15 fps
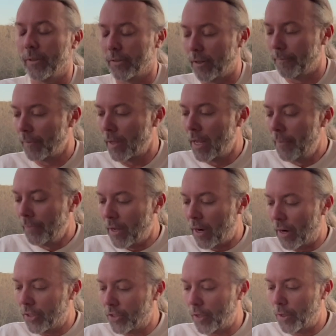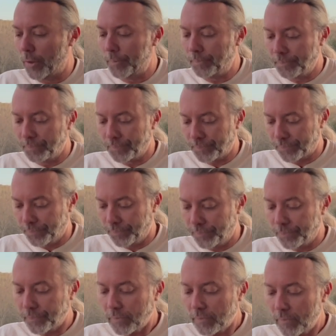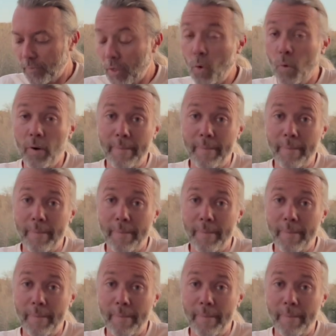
star. All right. So, what